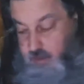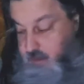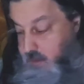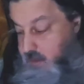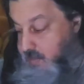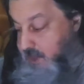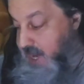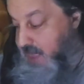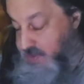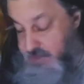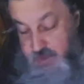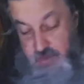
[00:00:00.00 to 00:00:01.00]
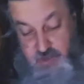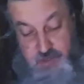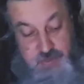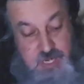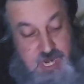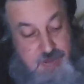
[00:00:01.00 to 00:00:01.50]
to go to the bathroom and do
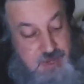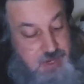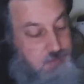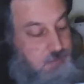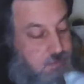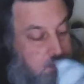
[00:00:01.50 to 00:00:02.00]
some gaming.